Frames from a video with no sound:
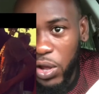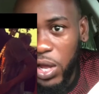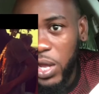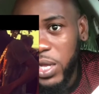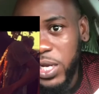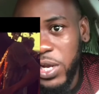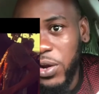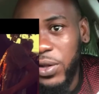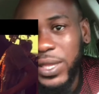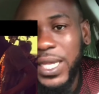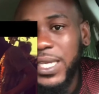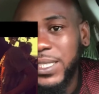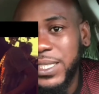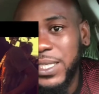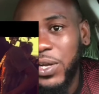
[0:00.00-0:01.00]
you know,
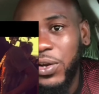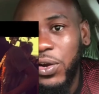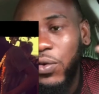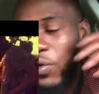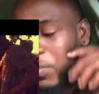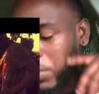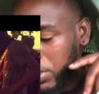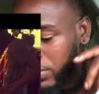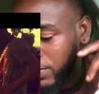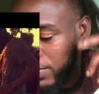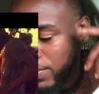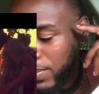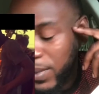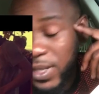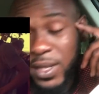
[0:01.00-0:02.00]
things is going to go. But,
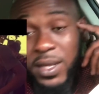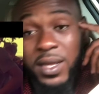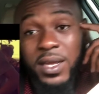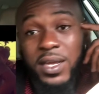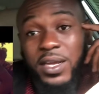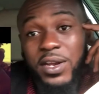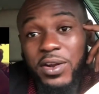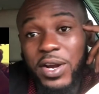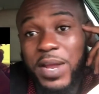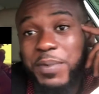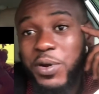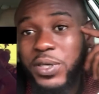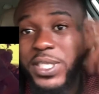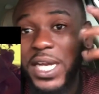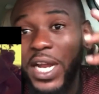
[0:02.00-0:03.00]
you know, let me
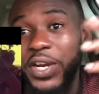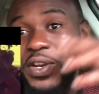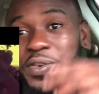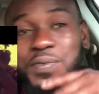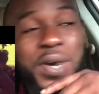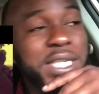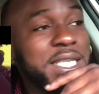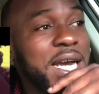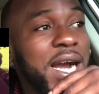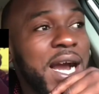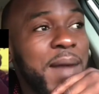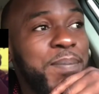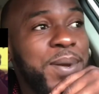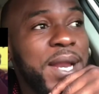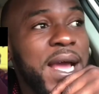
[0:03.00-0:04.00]
know what y'all
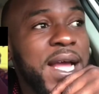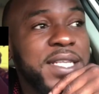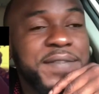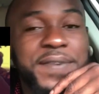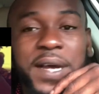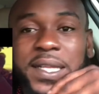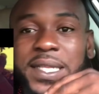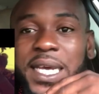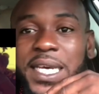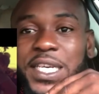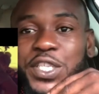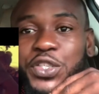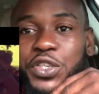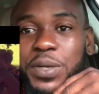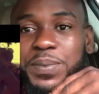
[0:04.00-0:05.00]
got plans. If y'all taking
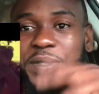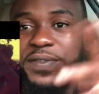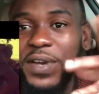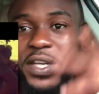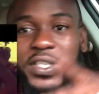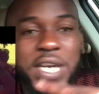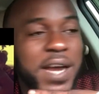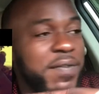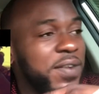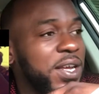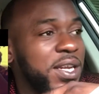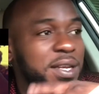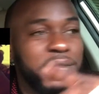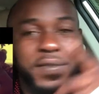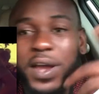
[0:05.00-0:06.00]
trips, if y'all
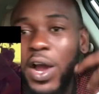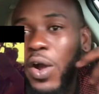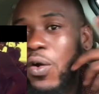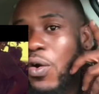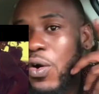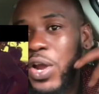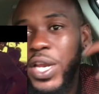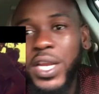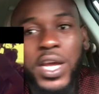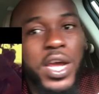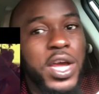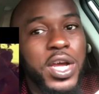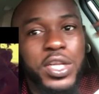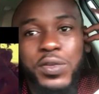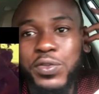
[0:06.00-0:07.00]
traveling, if y'all going
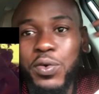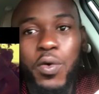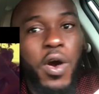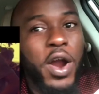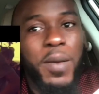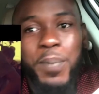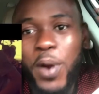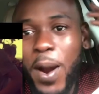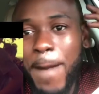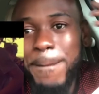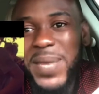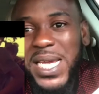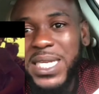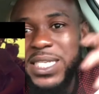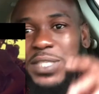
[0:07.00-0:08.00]
to water park,
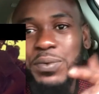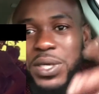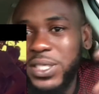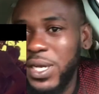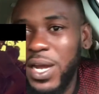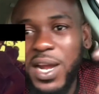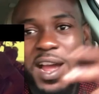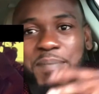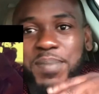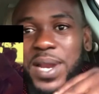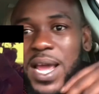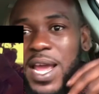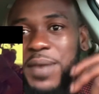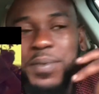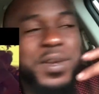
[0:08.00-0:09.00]
beaches, what y'all got
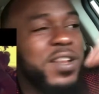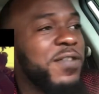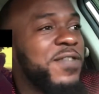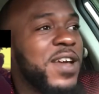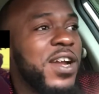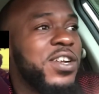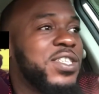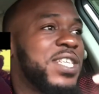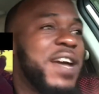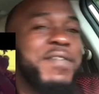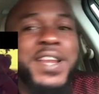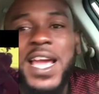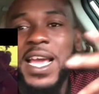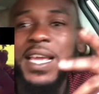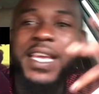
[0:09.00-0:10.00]
planned? I mean, if y'all just having
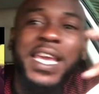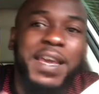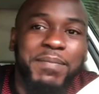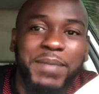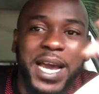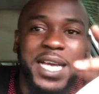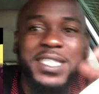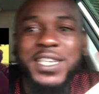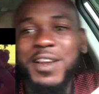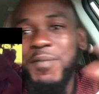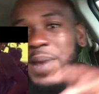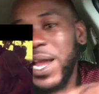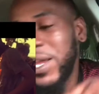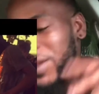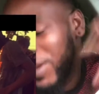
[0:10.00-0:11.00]
like kickbacks at the
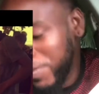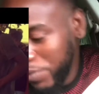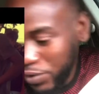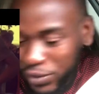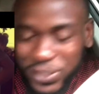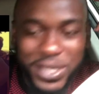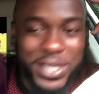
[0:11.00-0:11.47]
back here, let me know what